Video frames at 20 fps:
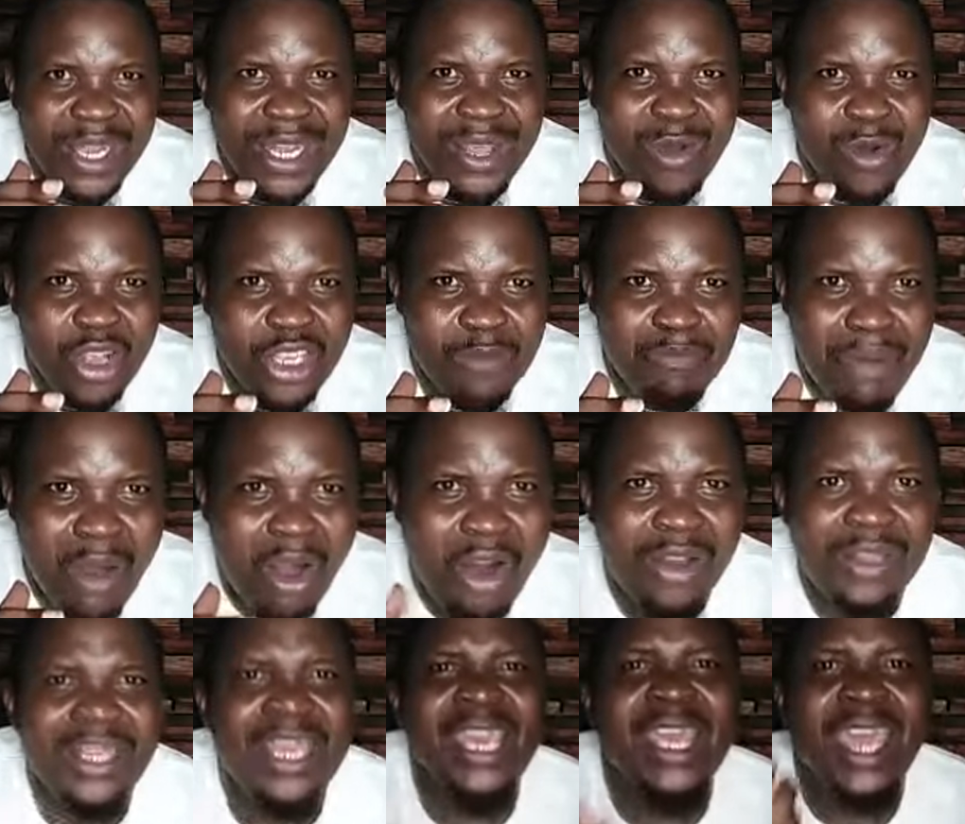he was
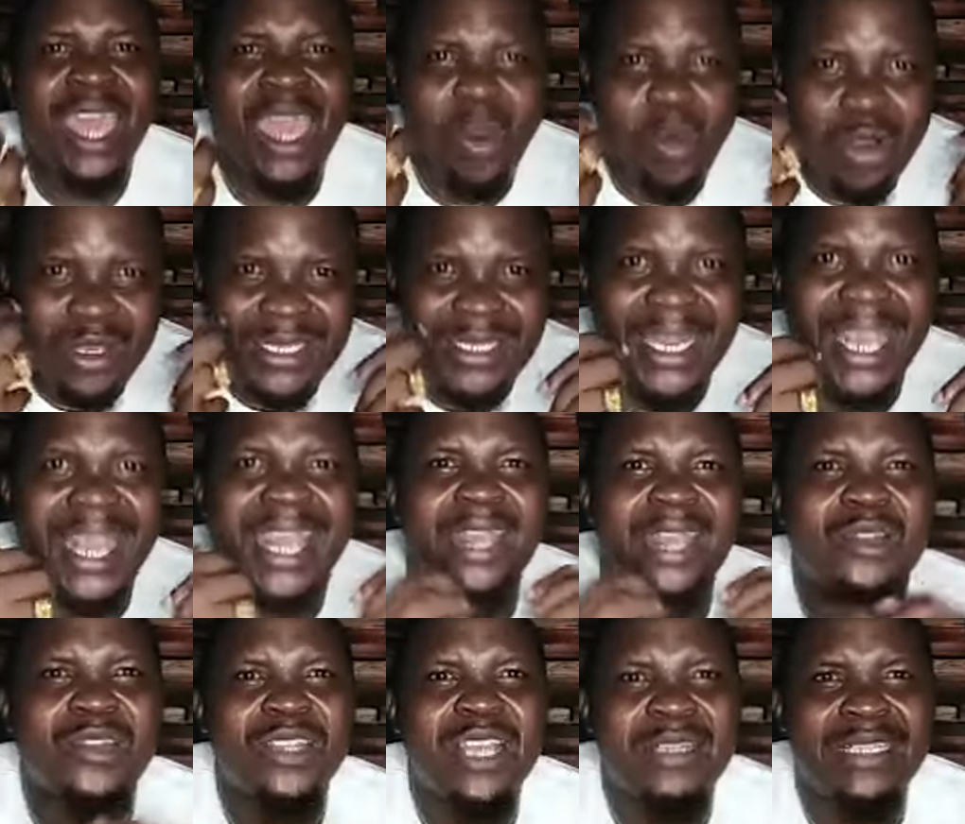born, he was taken
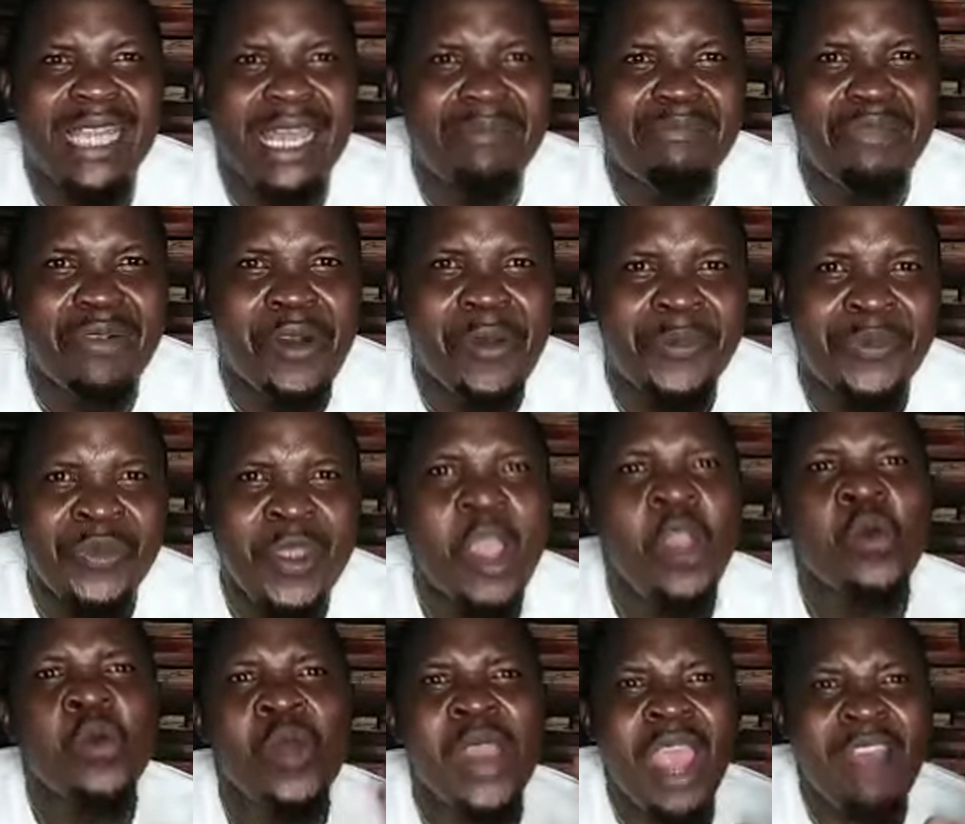to the temple.
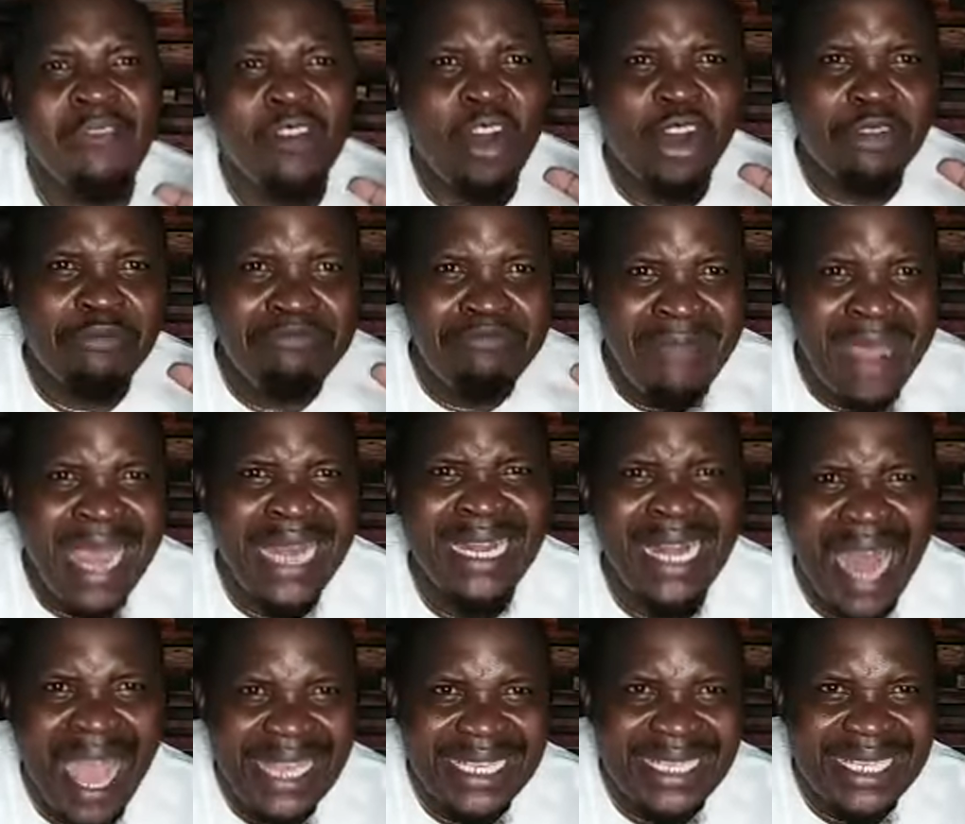We have got men
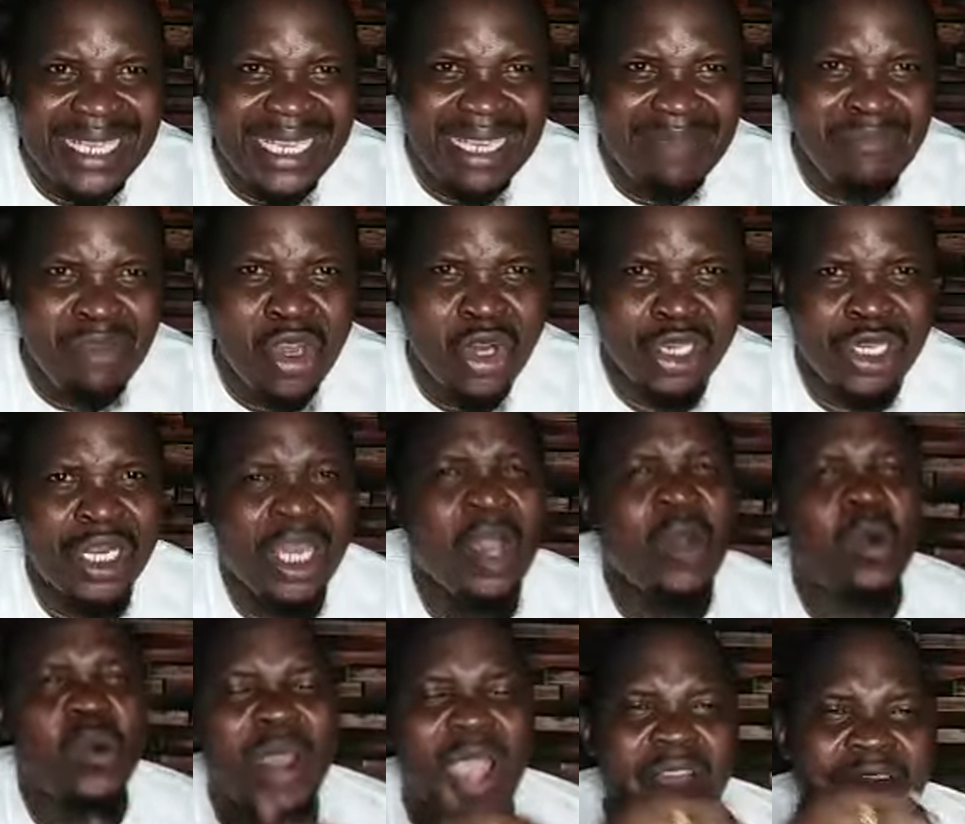like Simeon.
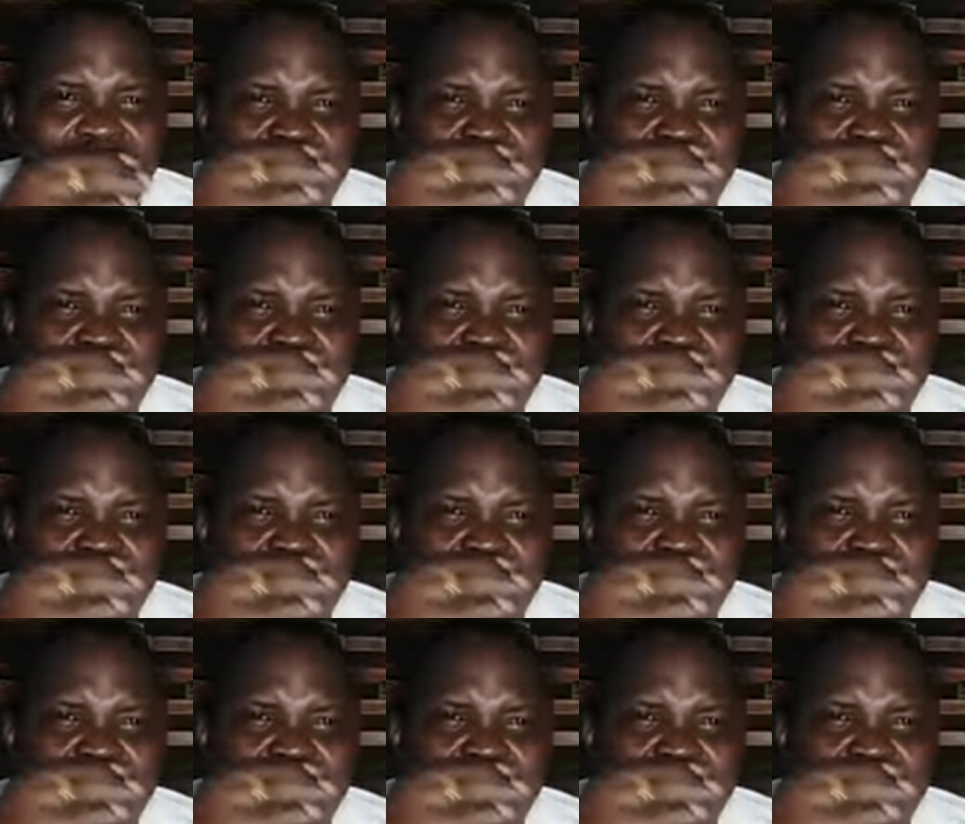We have